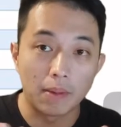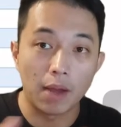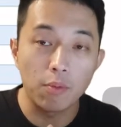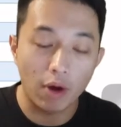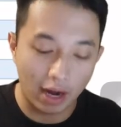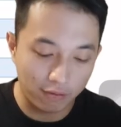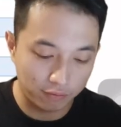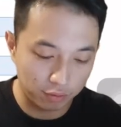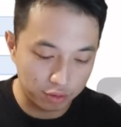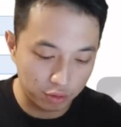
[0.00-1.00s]
MOF
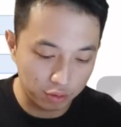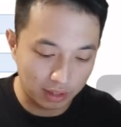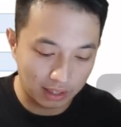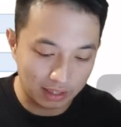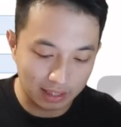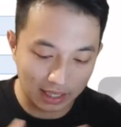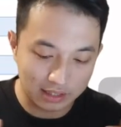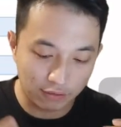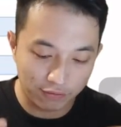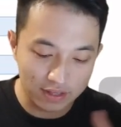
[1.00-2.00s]
to show you that the tax
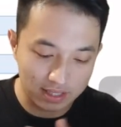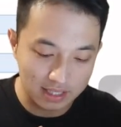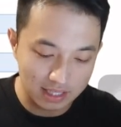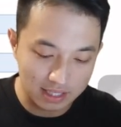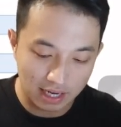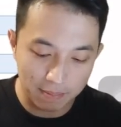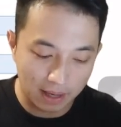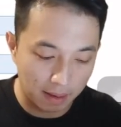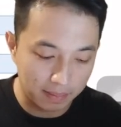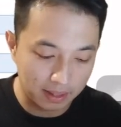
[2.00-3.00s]
differences is
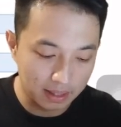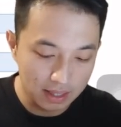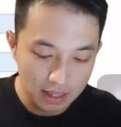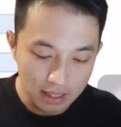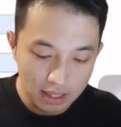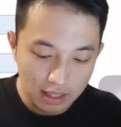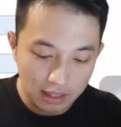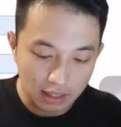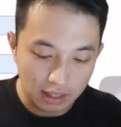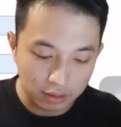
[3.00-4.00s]
upcoming
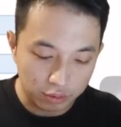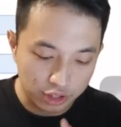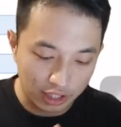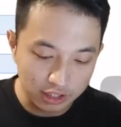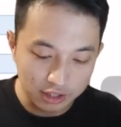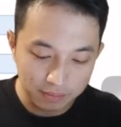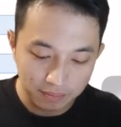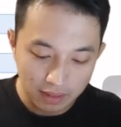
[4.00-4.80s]
to change.